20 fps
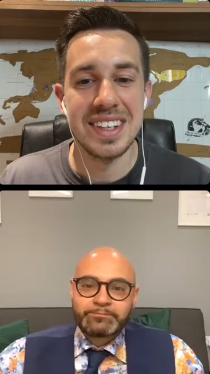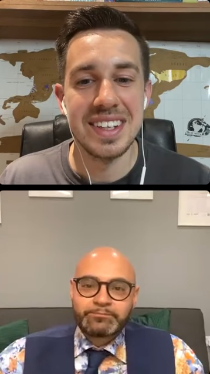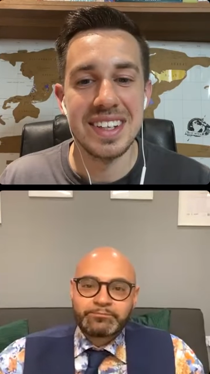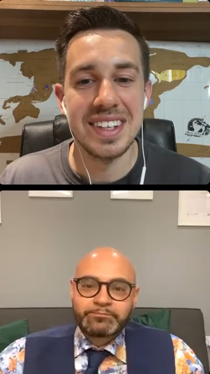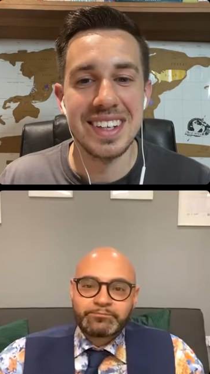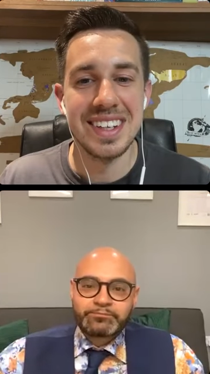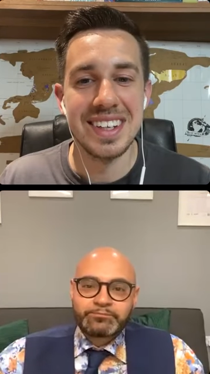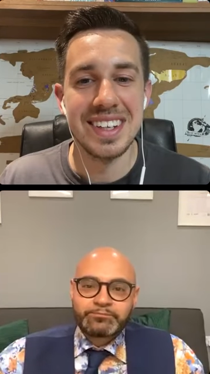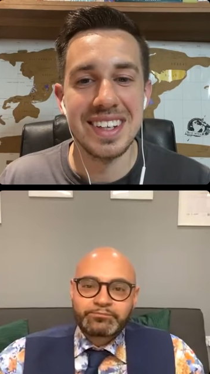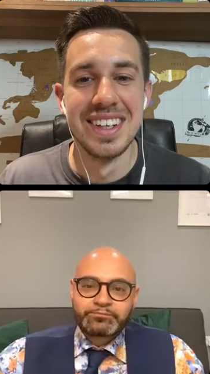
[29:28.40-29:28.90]

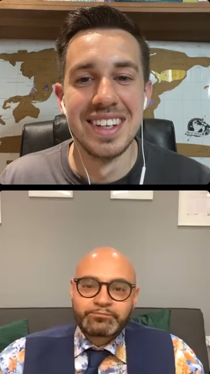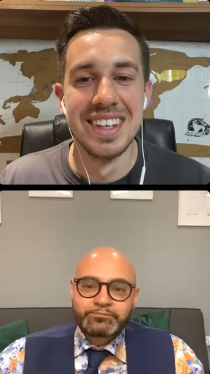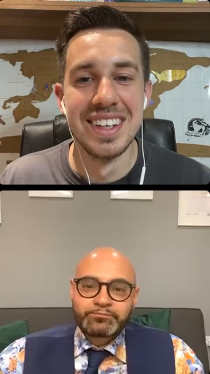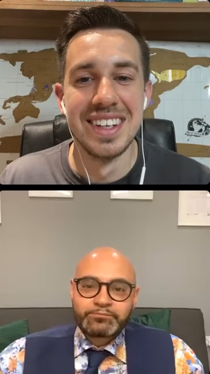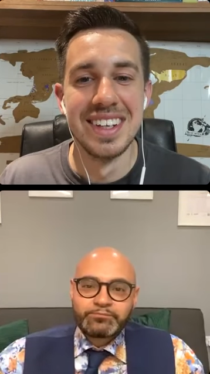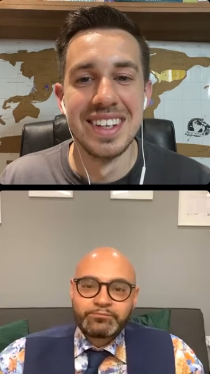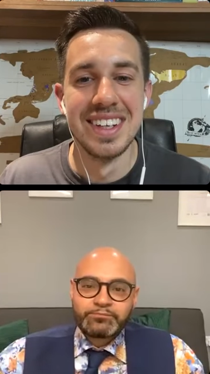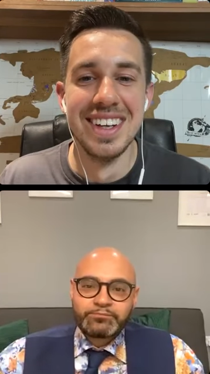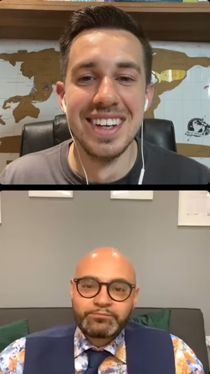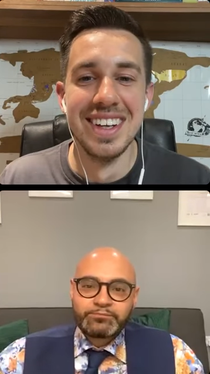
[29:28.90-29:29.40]

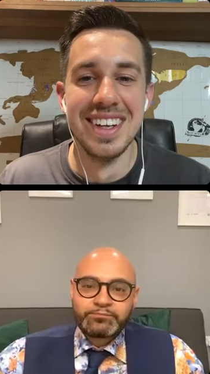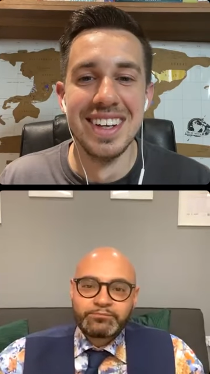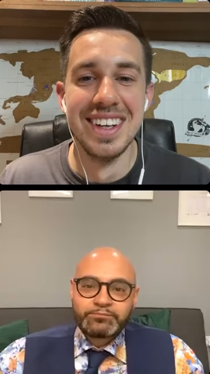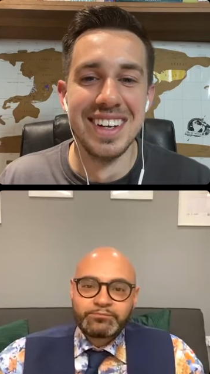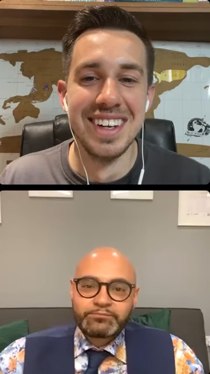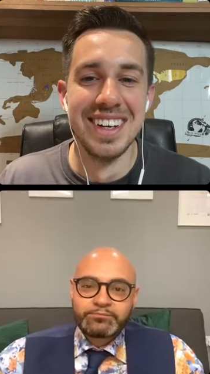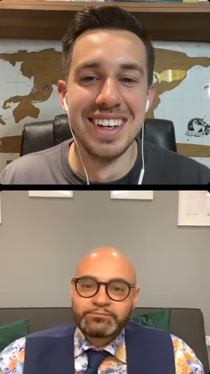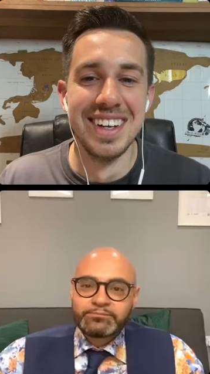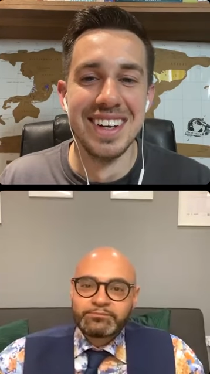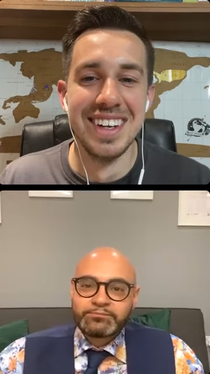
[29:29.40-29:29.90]

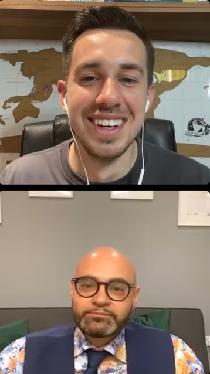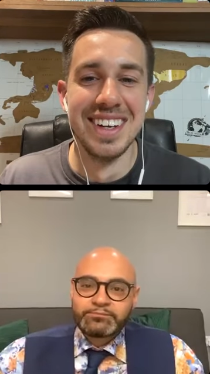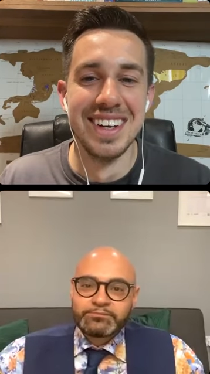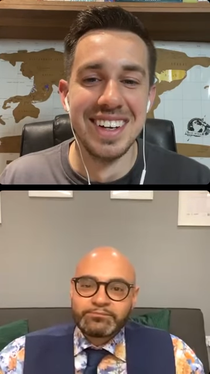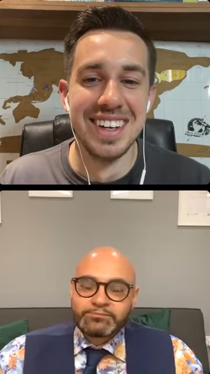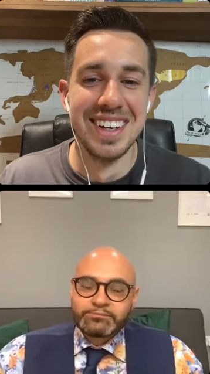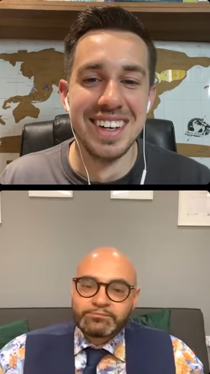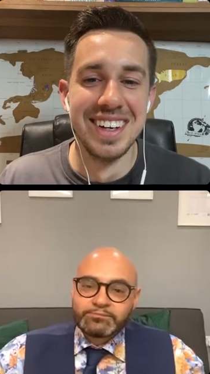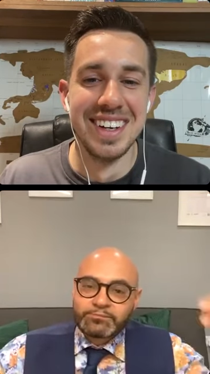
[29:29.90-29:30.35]
Nothing is said.